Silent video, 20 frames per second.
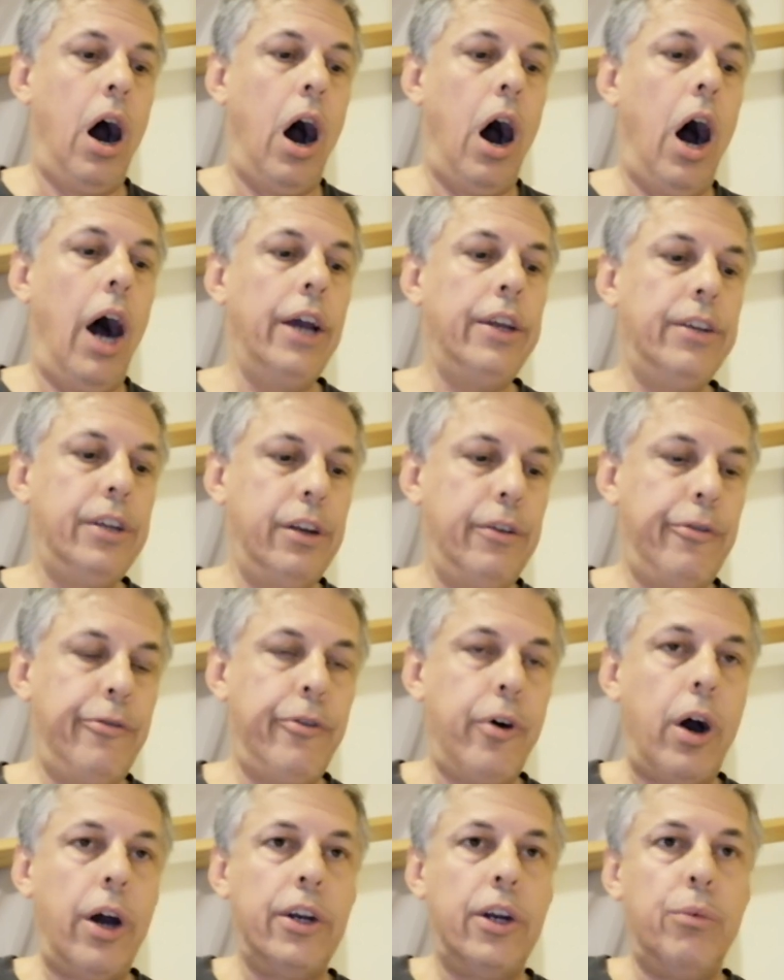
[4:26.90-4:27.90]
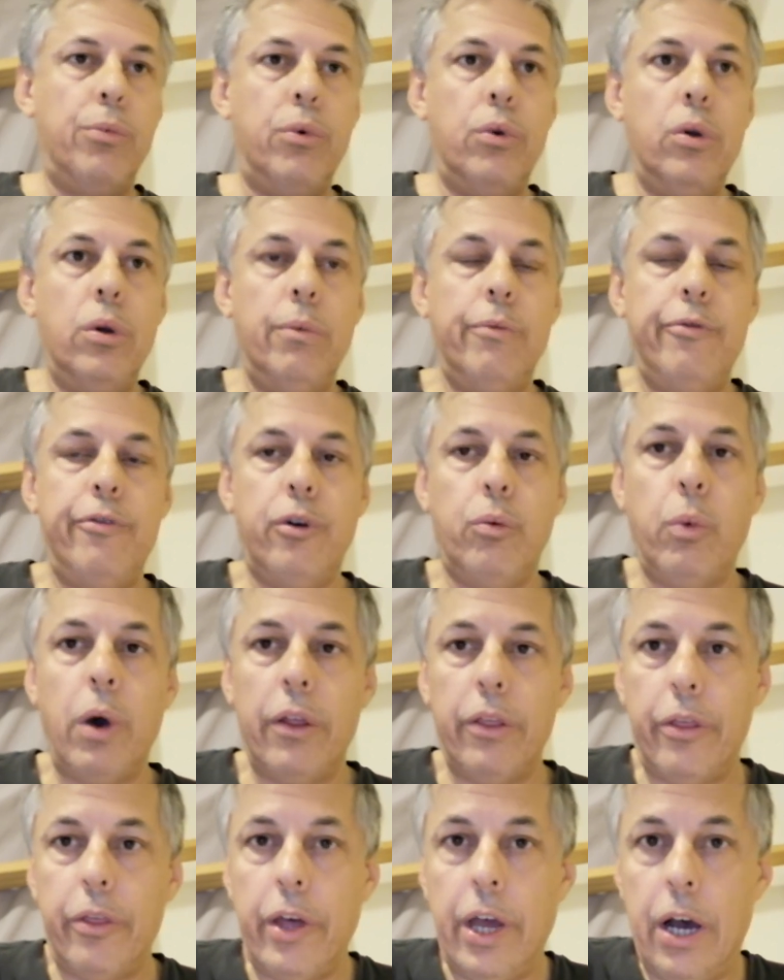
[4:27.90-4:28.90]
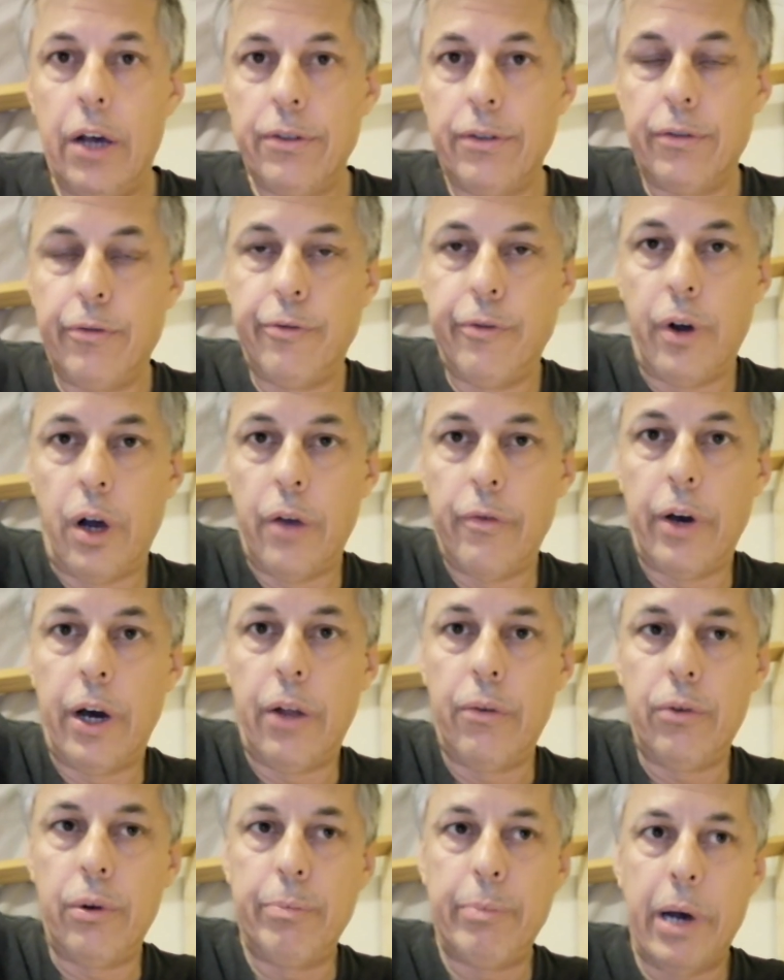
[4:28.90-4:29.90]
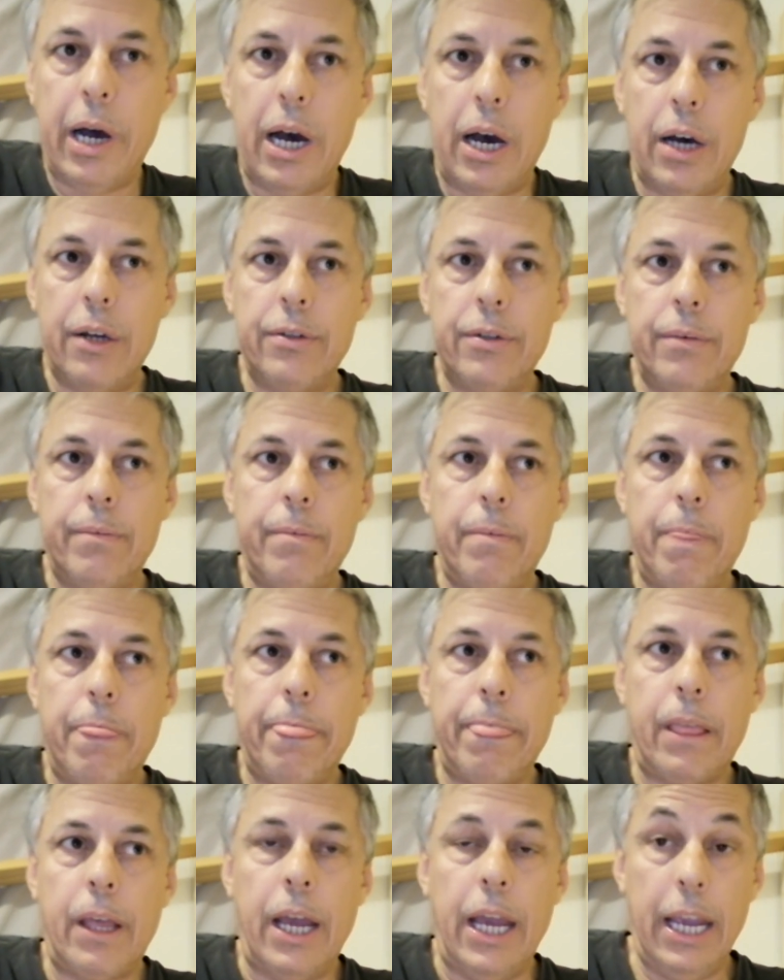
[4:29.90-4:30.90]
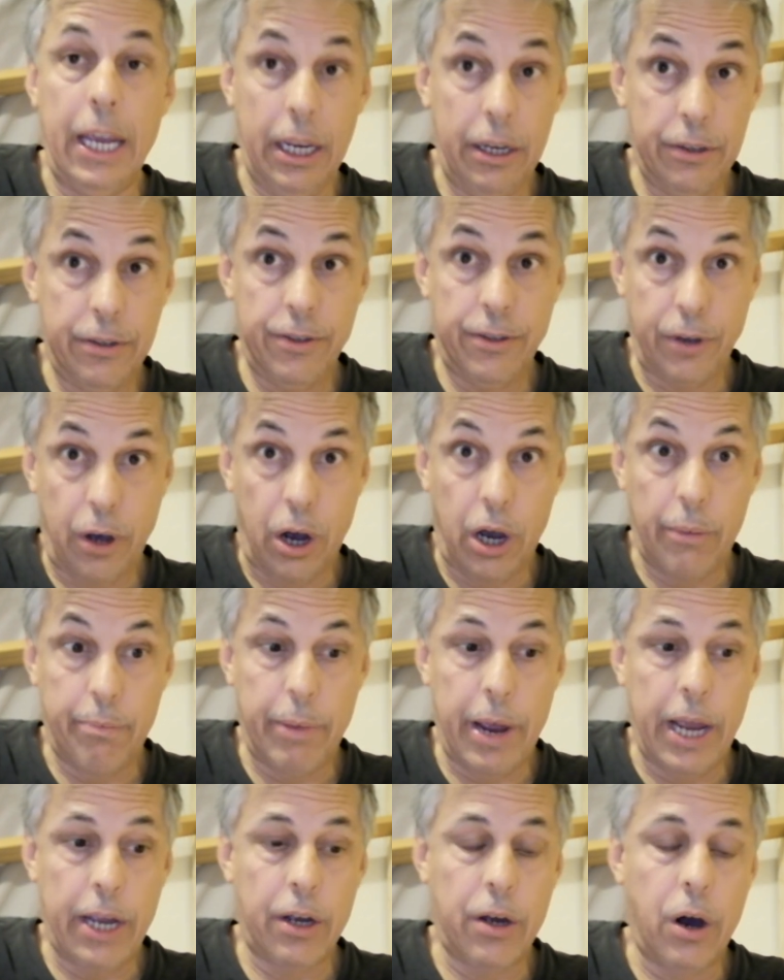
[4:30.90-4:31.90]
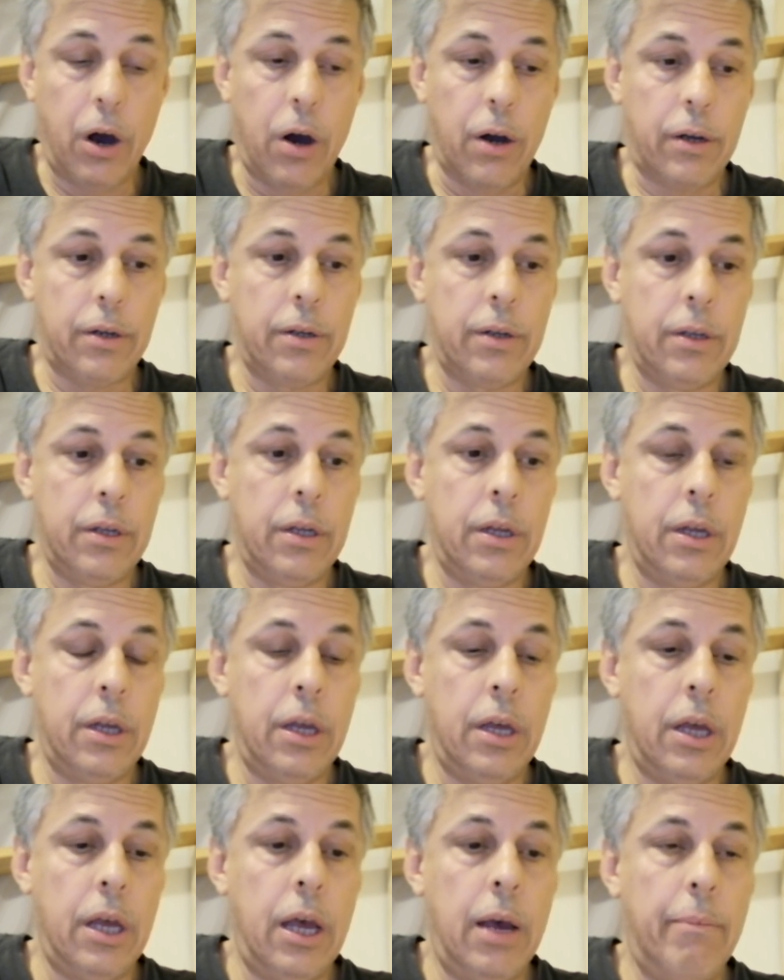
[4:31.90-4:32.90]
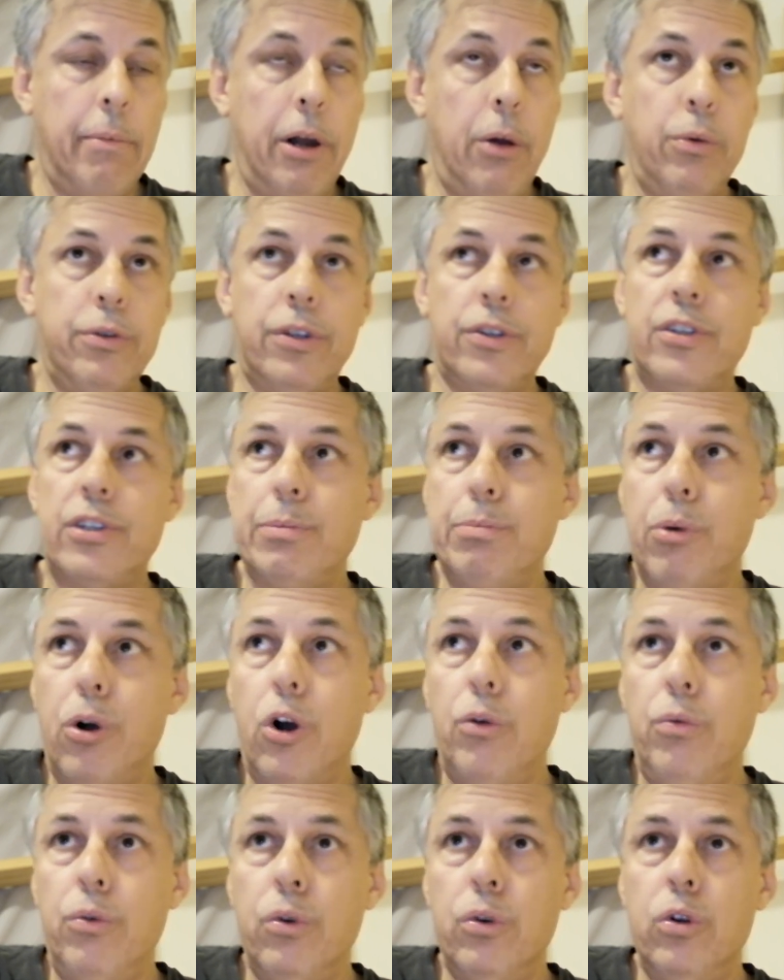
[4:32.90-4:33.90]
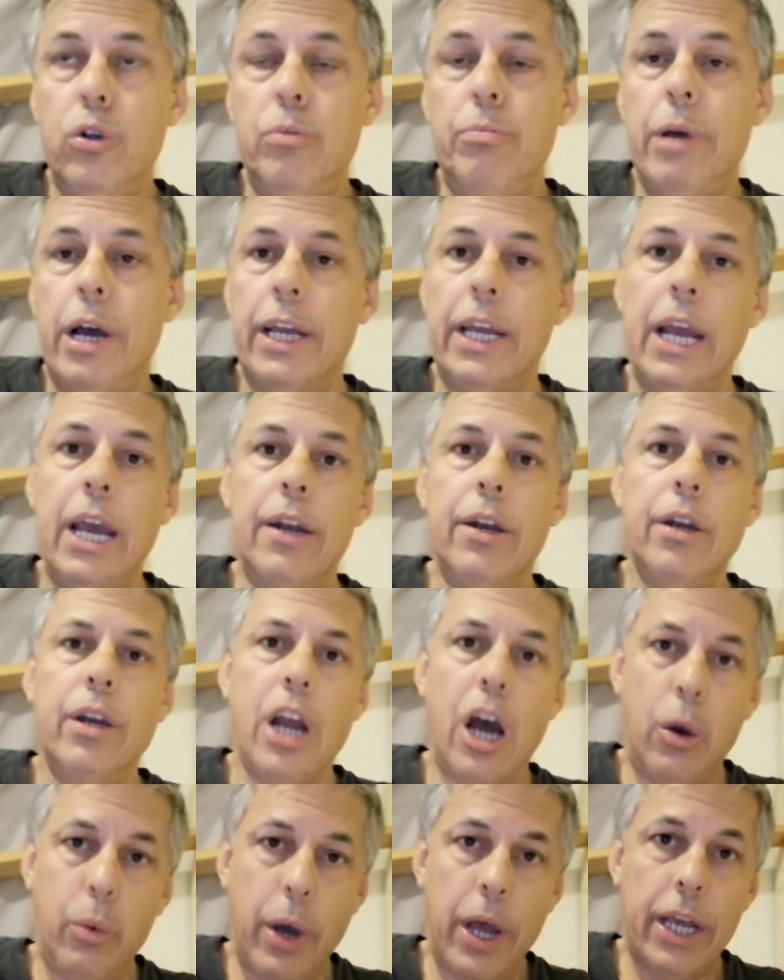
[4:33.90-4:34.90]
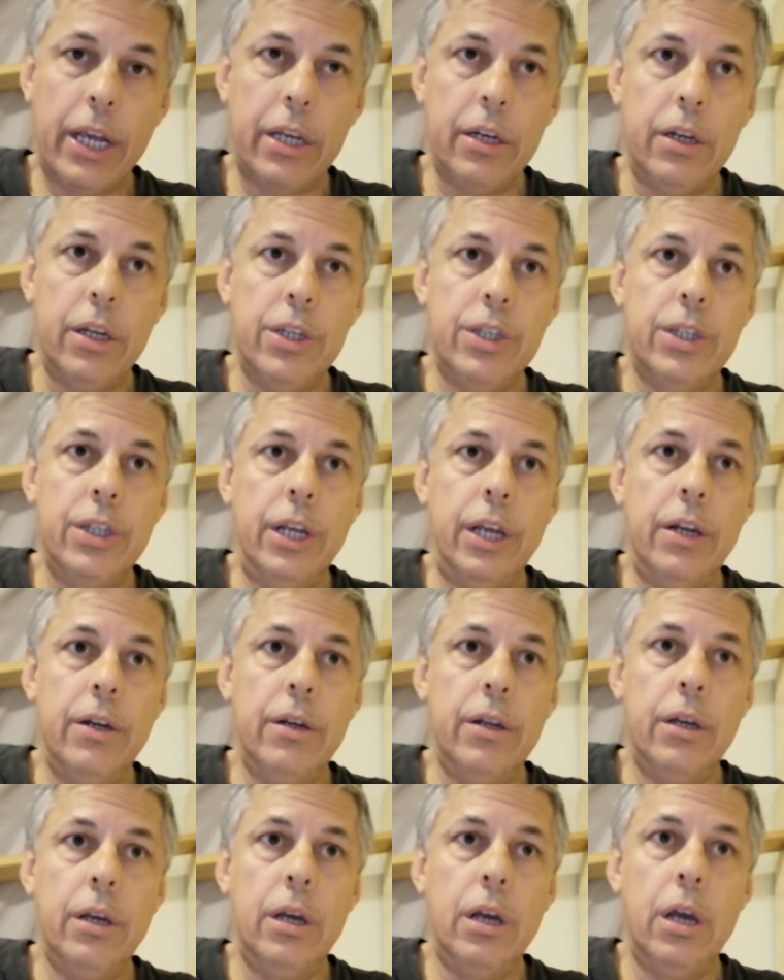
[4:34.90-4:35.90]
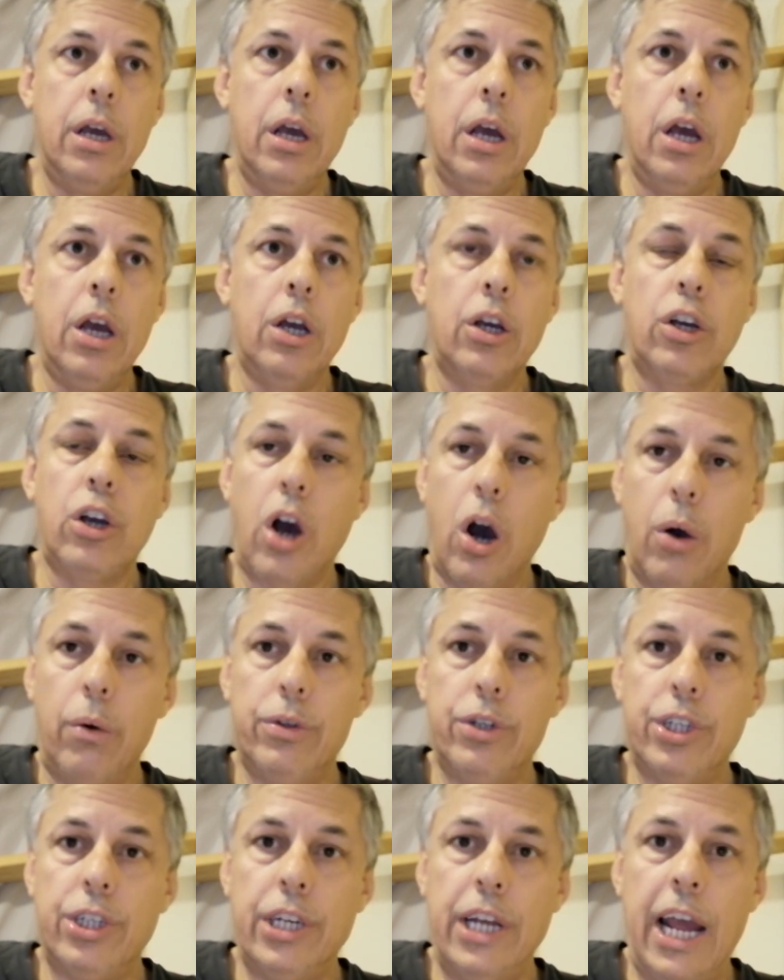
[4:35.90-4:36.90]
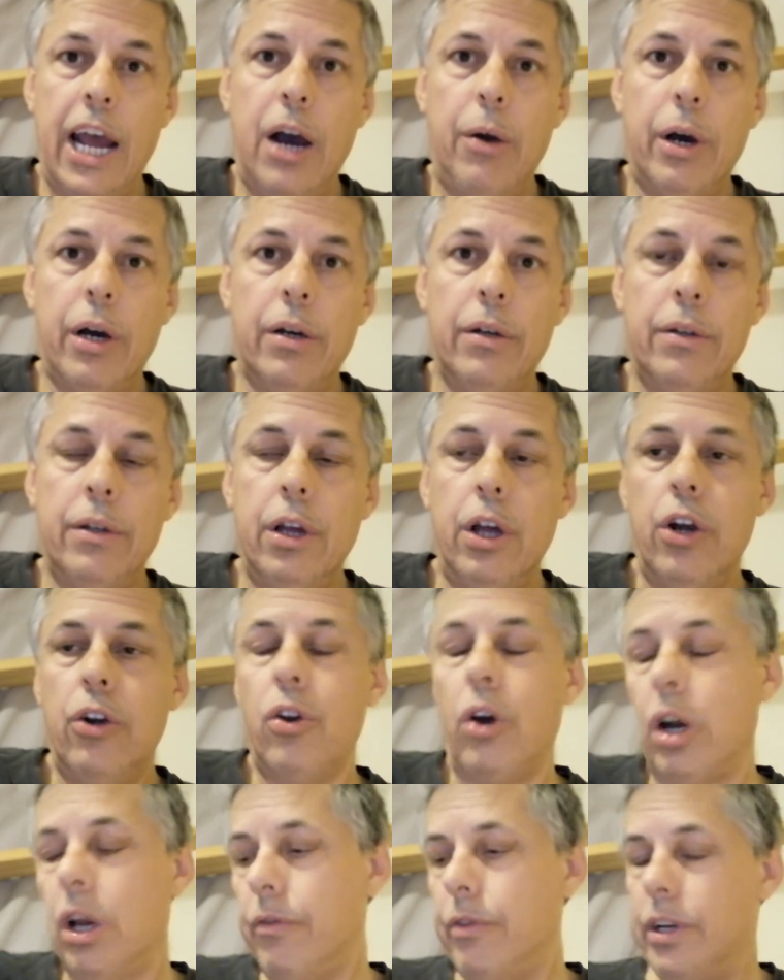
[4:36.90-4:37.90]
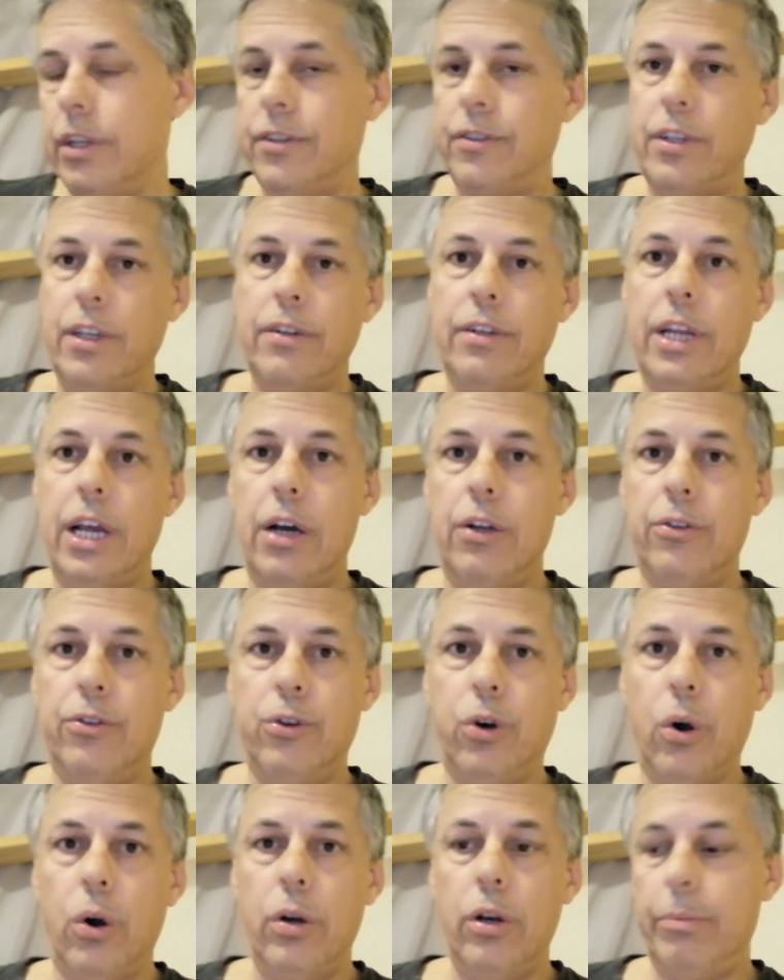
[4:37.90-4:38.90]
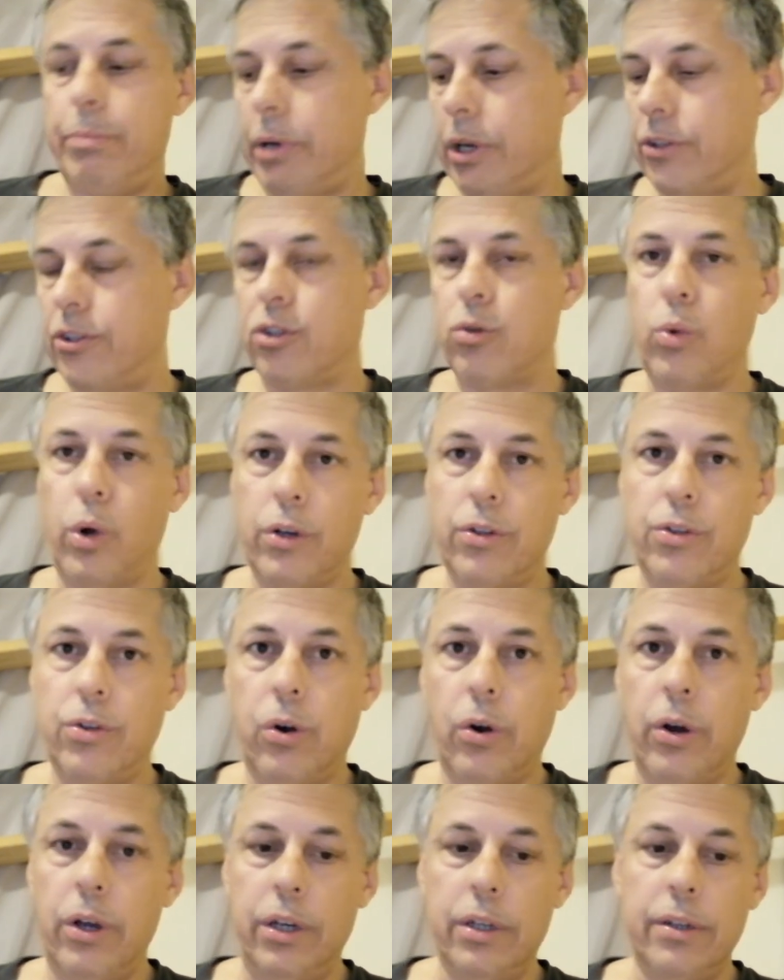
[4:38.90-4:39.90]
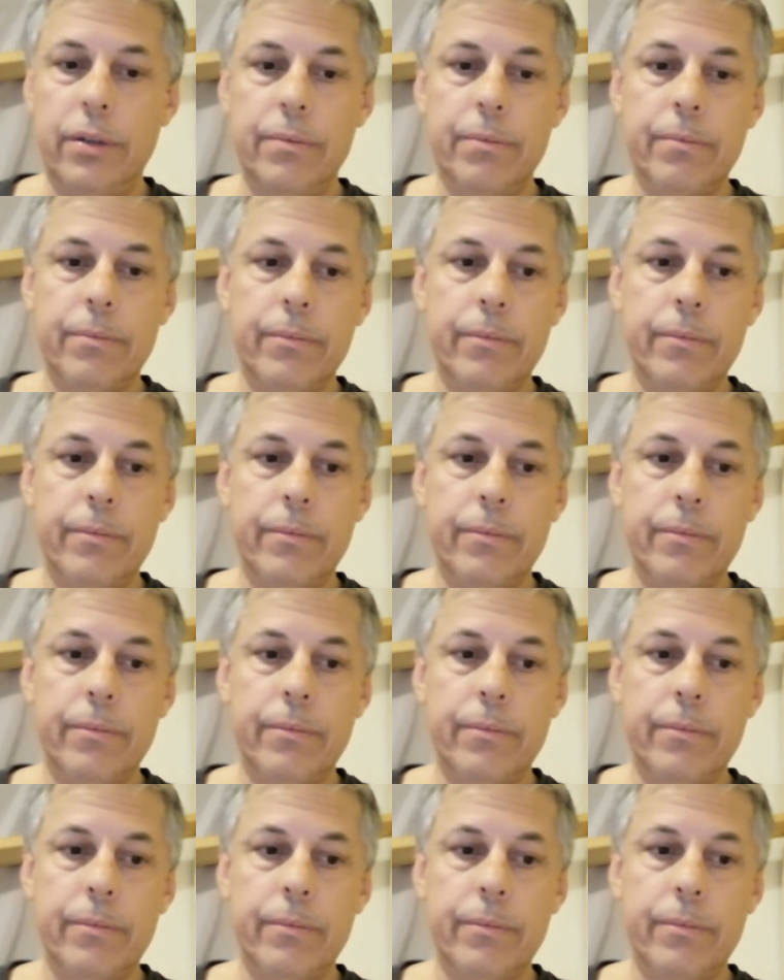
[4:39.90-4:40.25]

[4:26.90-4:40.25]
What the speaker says: I did find a room for 1,500 baht inside Bangkok, but it was a small room, again, no air conditioning, cold shower, not even a sit-down toilet, but a squat toilet